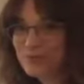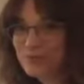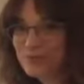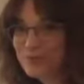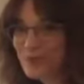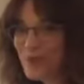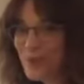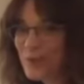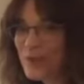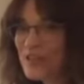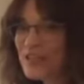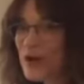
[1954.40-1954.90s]

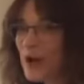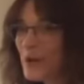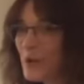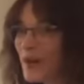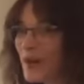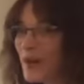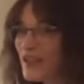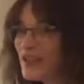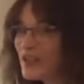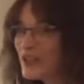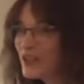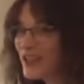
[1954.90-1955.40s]
We need to get a
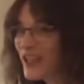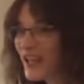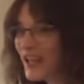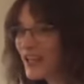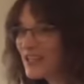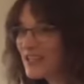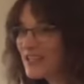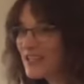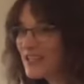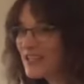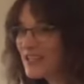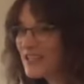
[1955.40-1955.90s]
wider
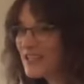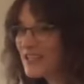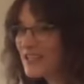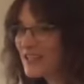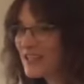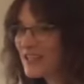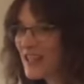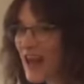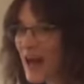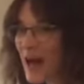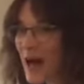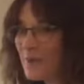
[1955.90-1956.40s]
lens
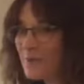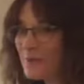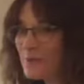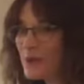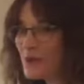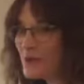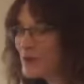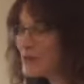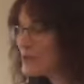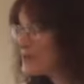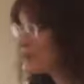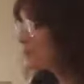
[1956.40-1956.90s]
camera
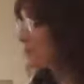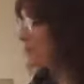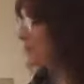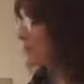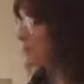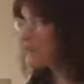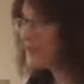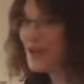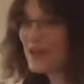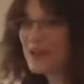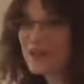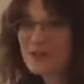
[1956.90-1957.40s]
so
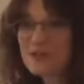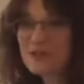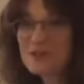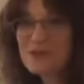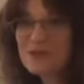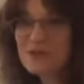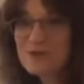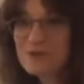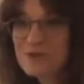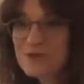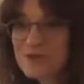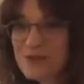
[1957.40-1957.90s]
that I can
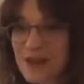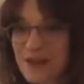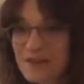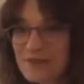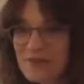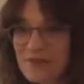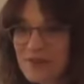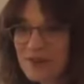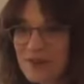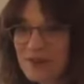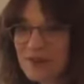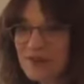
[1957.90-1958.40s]
show
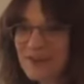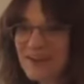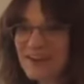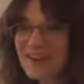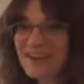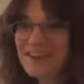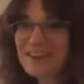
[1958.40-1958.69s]
everyone